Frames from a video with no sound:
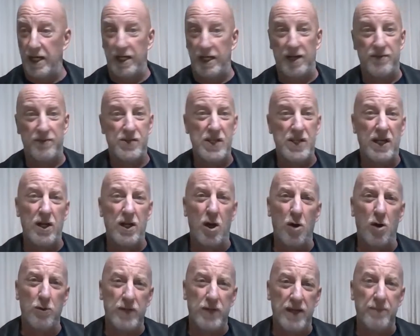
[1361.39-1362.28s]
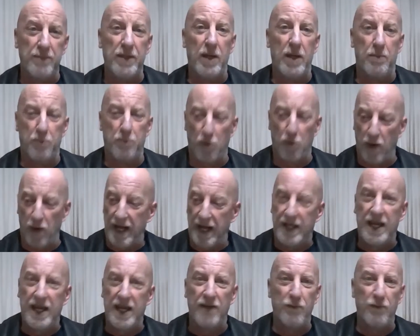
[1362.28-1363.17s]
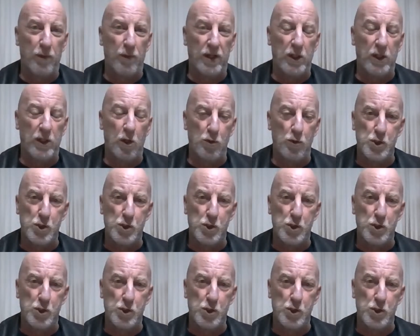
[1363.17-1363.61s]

And I've said, oh, give me a break. Everyone